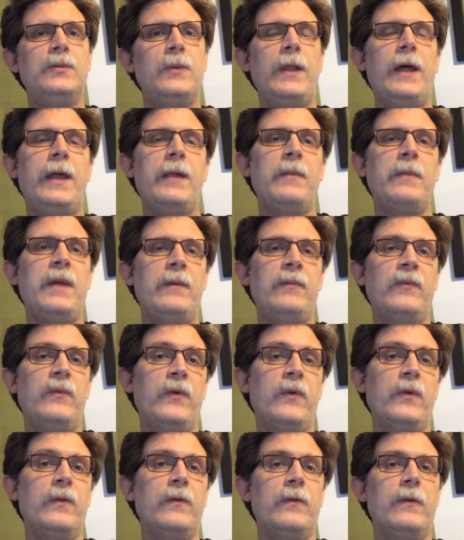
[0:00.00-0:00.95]
We let him have them
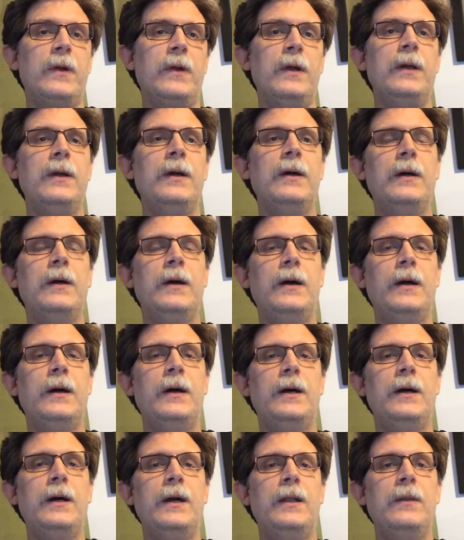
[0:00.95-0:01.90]
for $3.
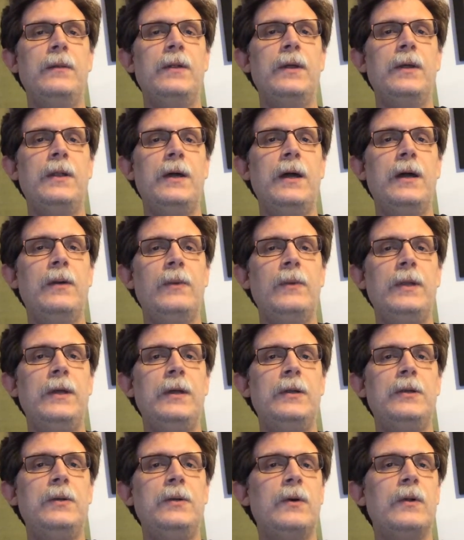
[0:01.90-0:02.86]
And today we
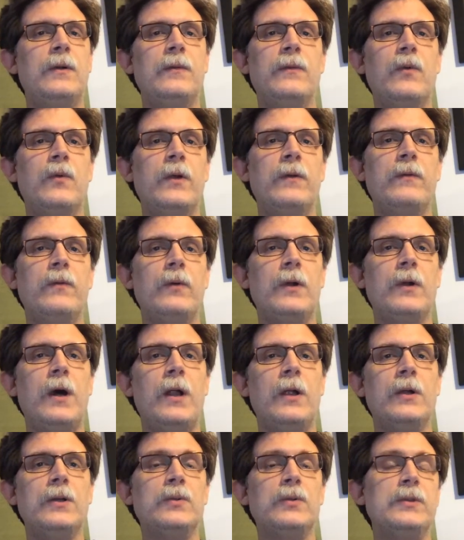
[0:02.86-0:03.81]
did
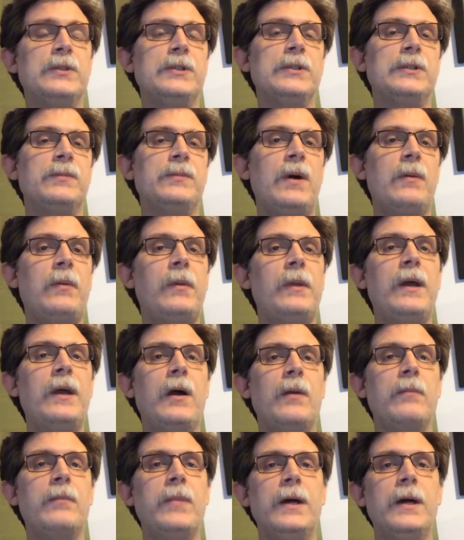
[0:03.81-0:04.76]
$244, which is probably
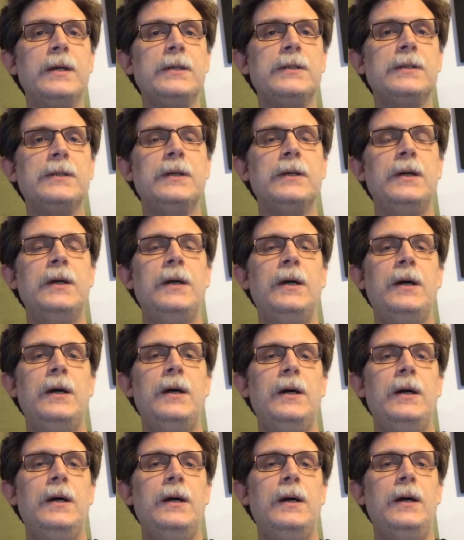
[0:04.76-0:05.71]
our best
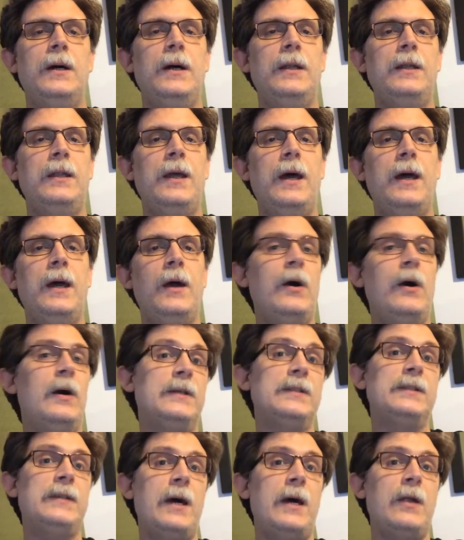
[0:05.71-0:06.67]

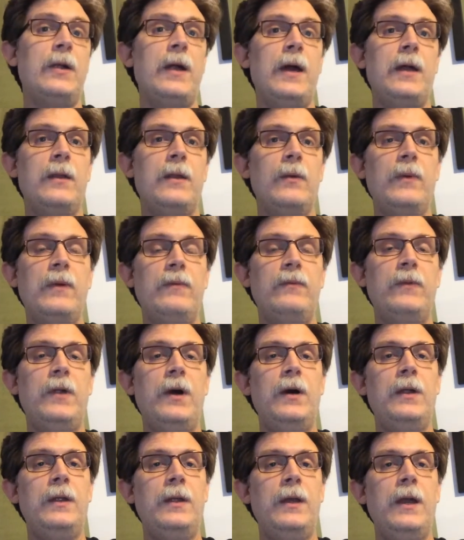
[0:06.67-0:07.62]
Saturday that we've
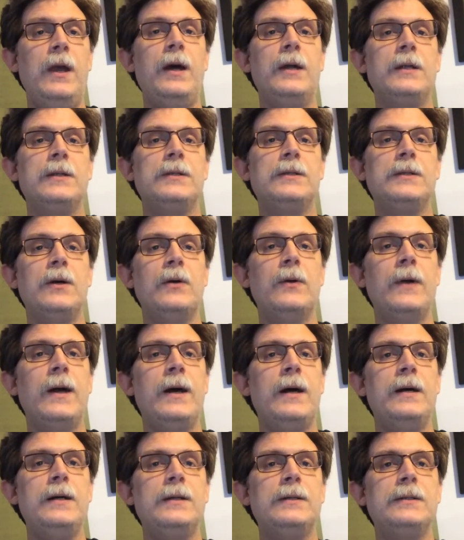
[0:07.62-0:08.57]
done yet. So
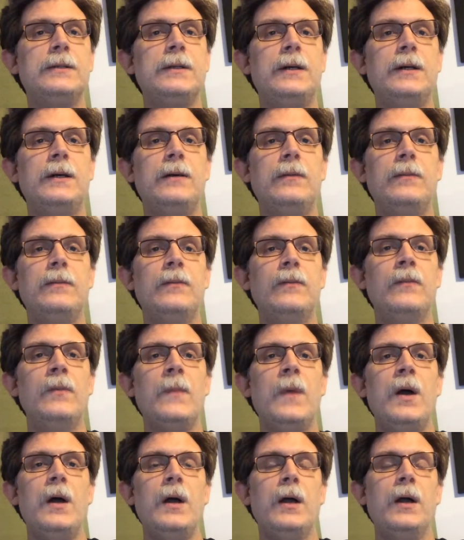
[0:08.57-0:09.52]
guys,
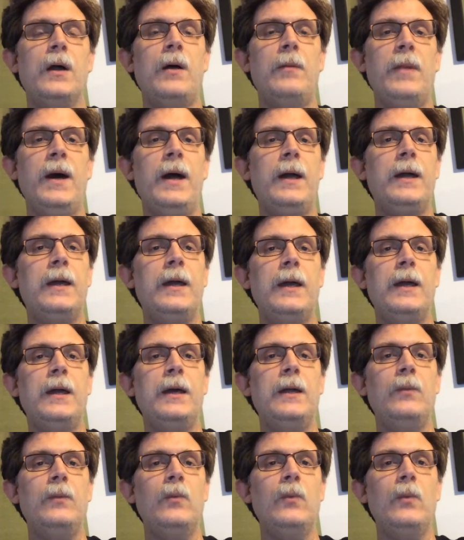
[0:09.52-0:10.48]
come back
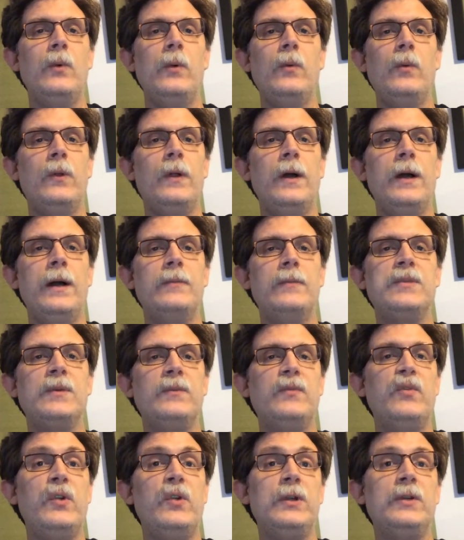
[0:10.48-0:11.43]
and we will have
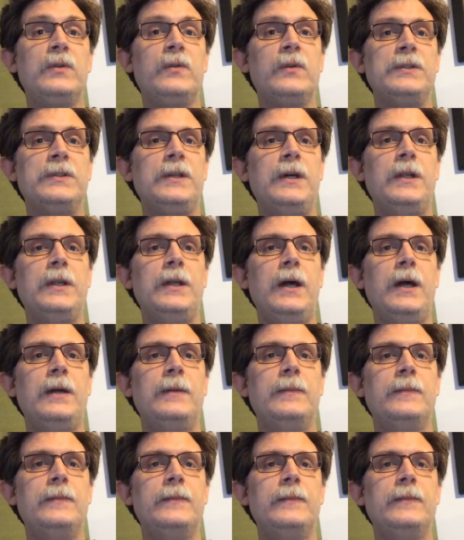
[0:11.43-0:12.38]
some footage for Sunday.